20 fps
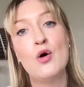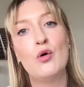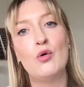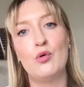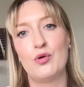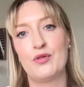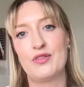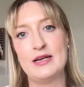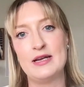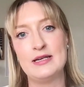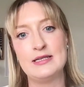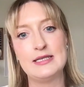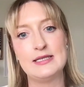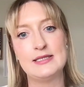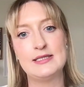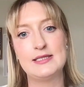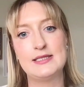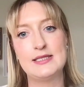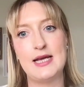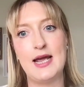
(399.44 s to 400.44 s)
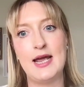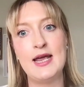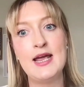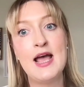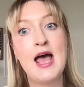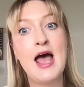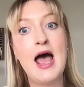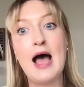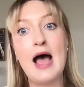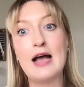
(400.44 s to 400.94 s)
authenticity
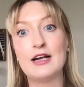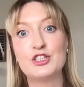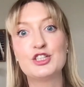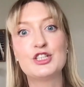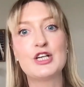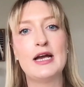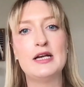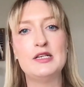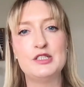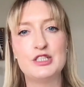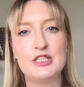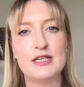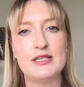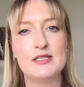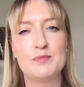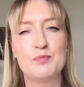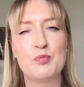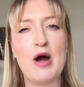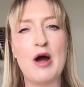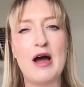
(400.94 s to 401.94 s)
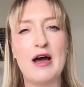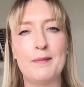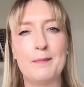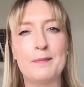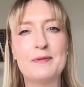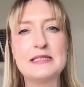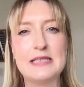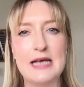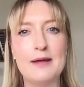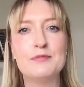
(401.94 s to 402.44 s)
and changes brand
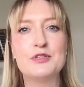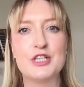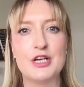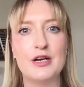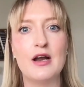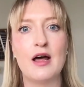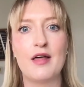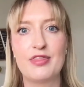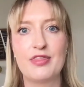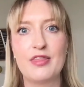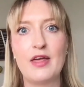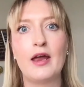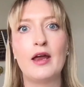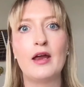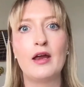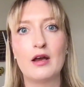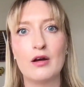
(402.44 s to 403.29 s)
perception, I think,